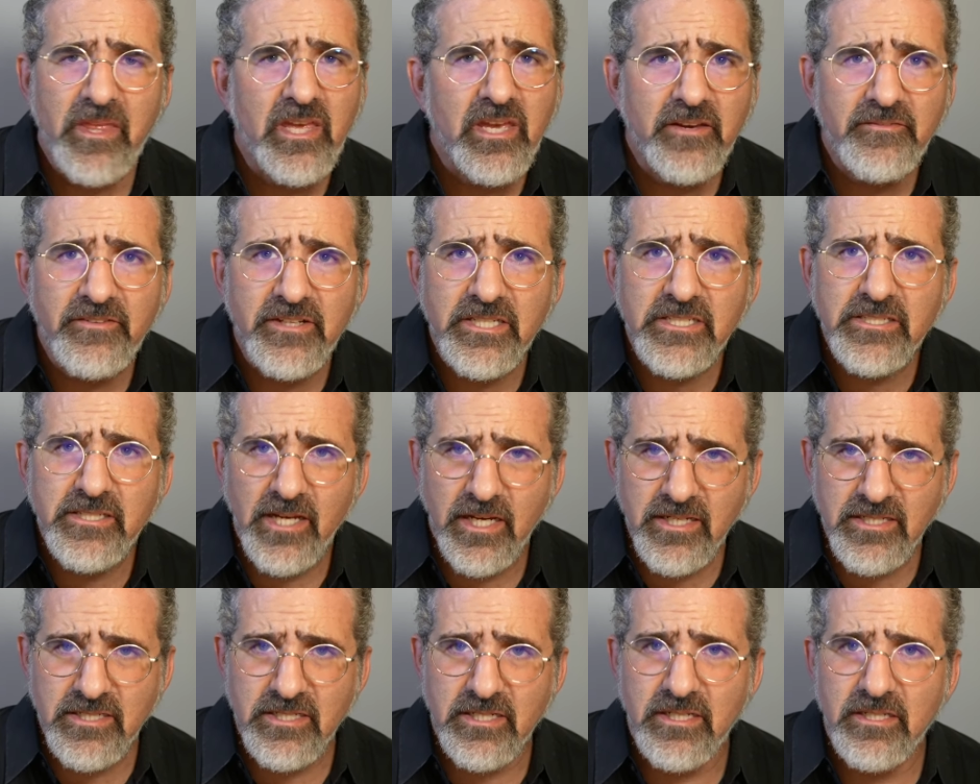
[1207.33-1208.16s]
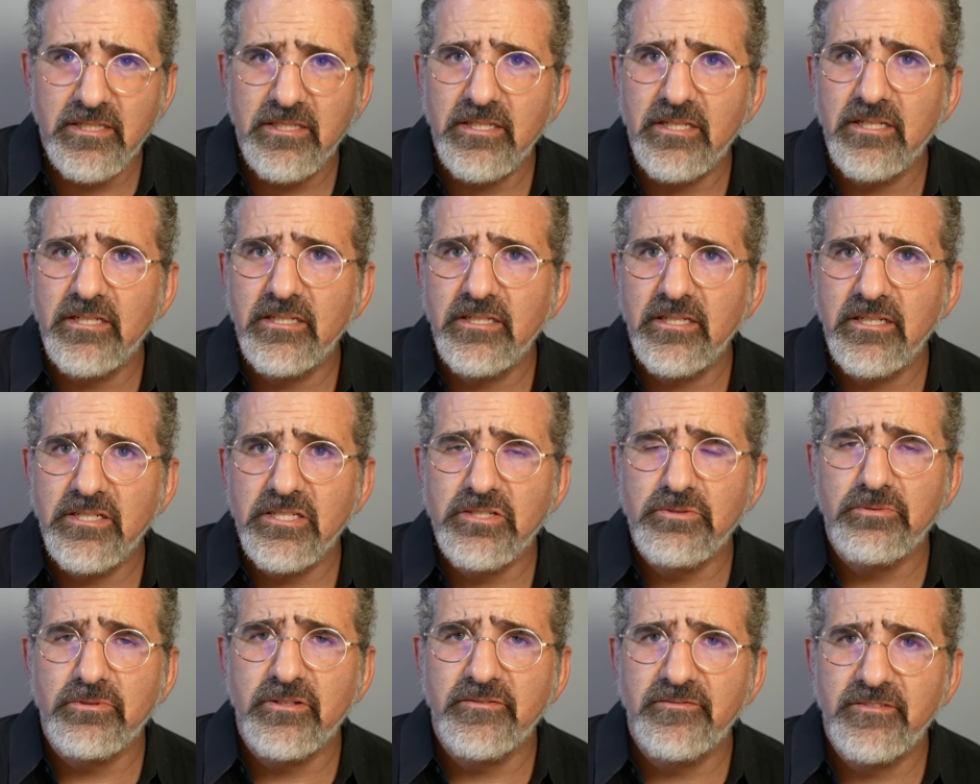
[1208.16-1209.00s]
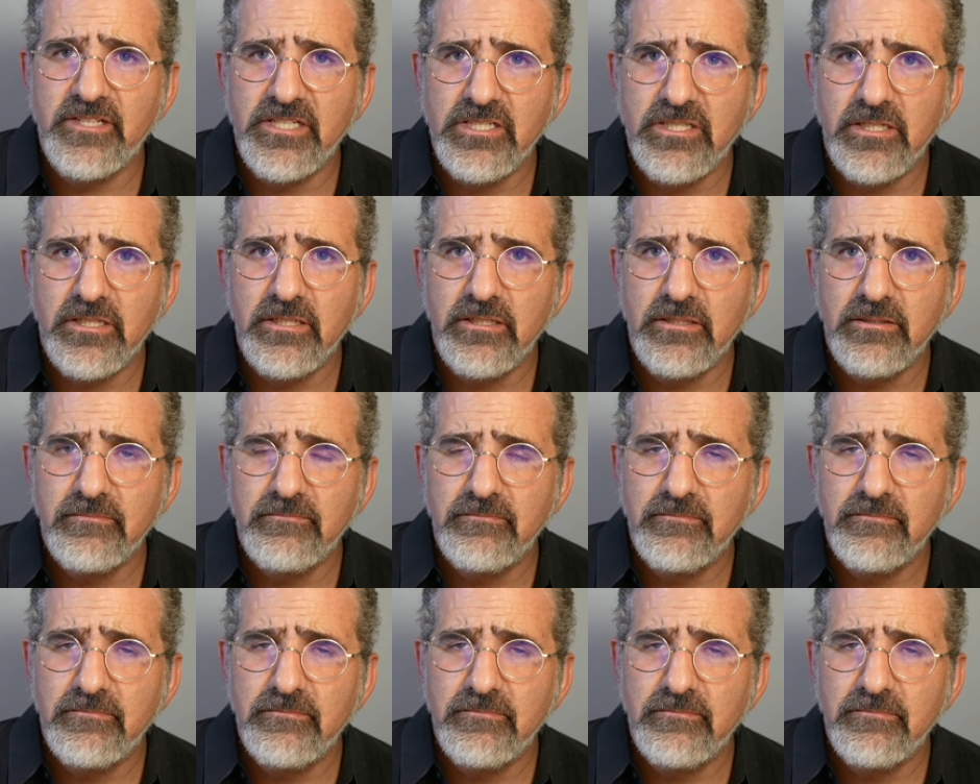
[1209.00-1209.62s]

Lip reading: If it doesn't, it needs a revision.